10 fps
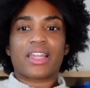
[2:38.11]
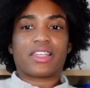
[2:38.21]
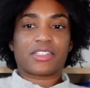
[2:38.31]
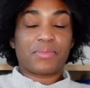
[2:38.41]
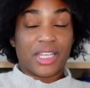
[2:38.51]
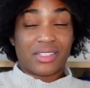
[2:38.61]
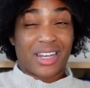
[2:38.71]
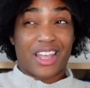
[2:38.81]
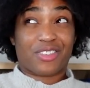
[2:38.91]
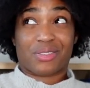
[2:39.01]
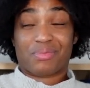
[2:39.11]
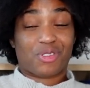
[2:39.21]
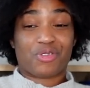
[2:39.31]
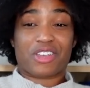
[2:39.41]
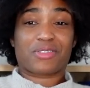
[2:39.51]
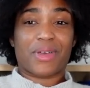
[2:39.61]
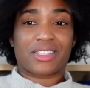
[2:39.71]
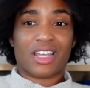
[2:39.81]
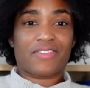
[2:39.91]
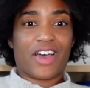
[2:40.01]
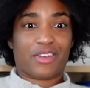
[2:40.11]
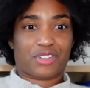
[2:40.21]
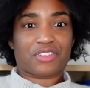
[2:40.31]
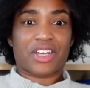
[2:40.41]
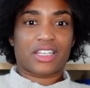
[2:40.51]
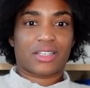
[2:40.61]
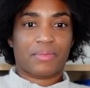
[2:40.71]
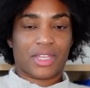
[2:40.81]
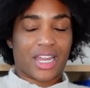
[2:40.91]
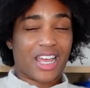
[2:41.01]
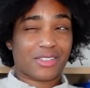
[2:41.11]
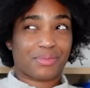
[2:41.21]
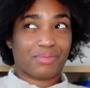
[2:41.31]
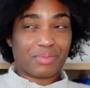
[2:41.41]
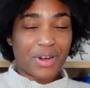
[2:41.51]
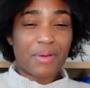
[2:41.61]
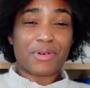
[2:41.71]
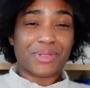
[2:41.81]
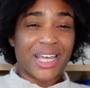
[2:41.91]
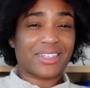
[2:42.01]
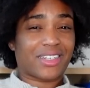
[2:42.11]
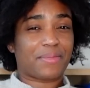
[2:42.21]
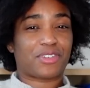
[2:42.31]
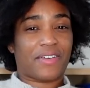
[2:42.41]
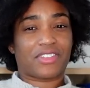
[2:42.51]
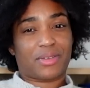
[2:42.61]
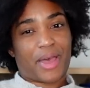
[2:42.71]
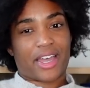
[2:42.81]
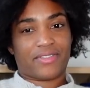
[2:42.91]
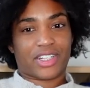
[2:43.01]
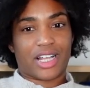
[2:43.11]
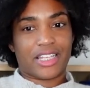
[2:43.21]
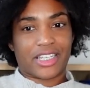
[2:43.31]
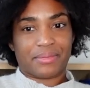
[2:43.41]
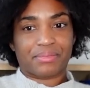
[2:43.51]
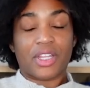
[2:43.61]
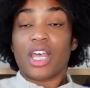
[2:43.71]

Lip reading: This means that I just stressed myself out to create something that has probably ended up shoved in the back of a closet.